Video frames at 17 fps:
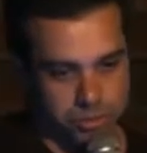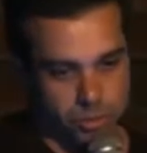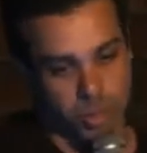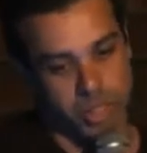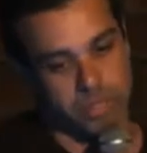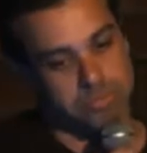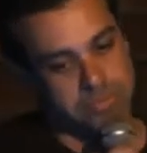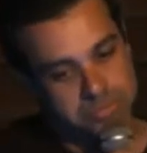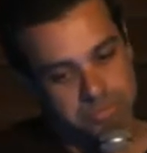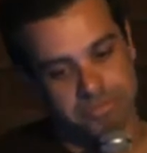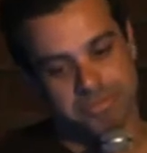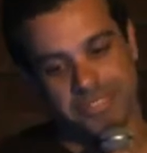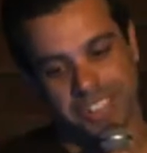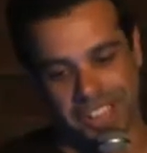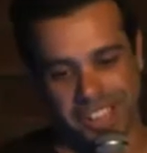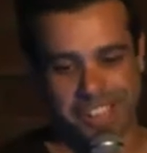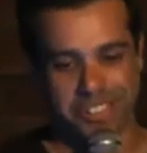Well,
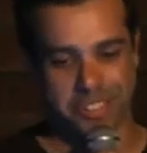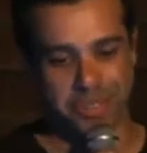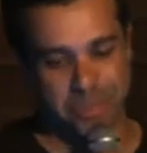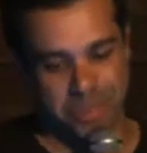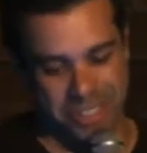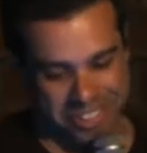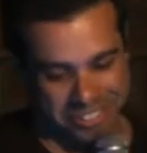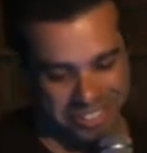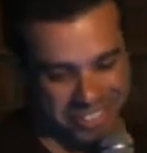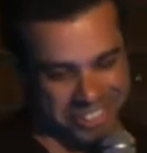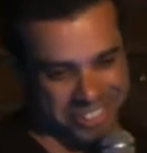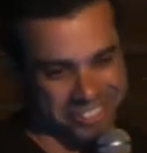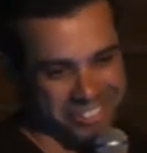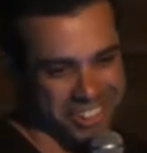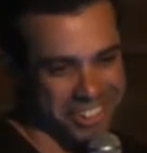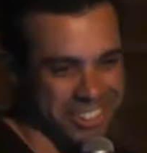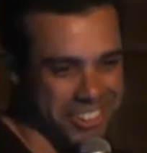has to be a reason,
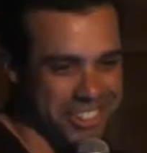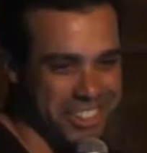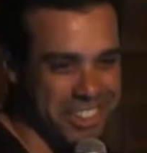right?